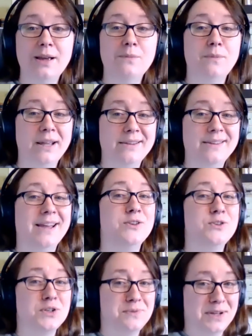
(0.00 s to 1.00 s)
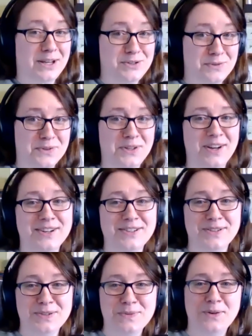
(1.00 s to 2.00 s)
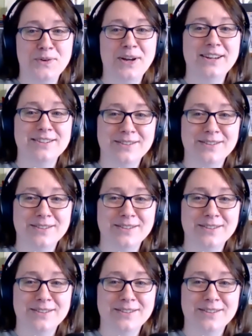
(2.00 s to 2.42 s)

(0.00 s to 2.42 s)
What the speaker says: make then the justification for the article to be created,